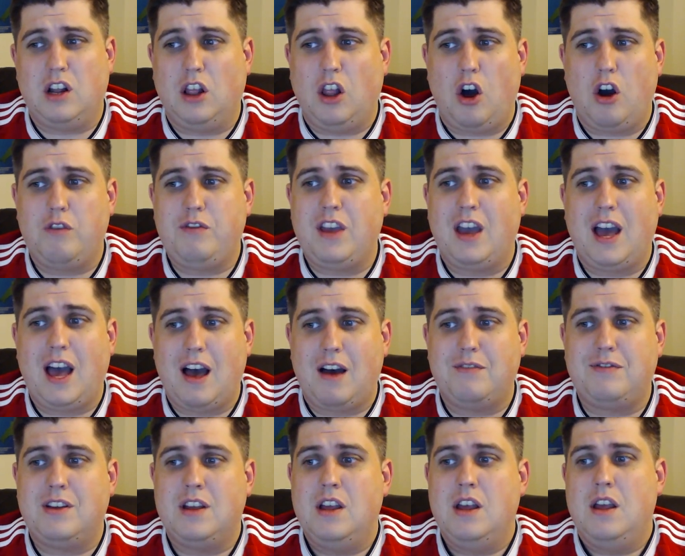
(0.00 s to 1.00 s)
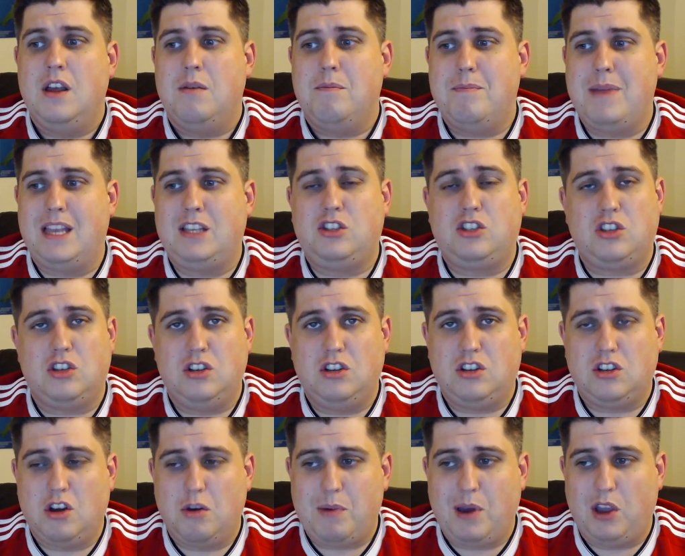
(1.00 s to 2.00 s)
And a lot of you have
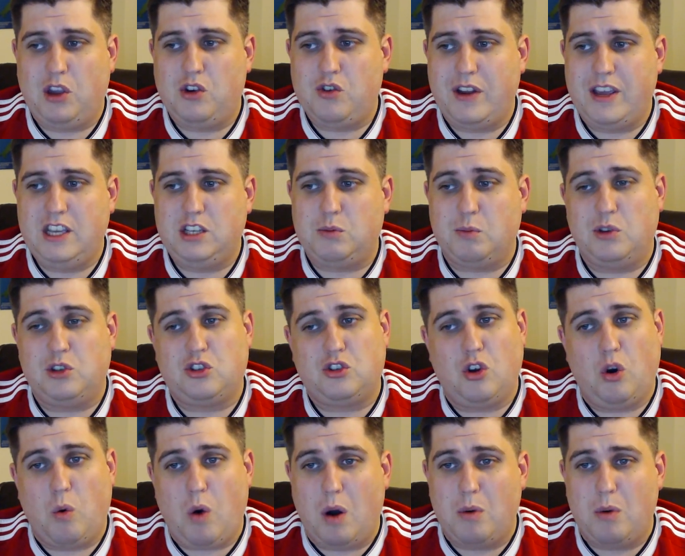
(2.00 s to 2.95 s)
mentioned about Griezmann, so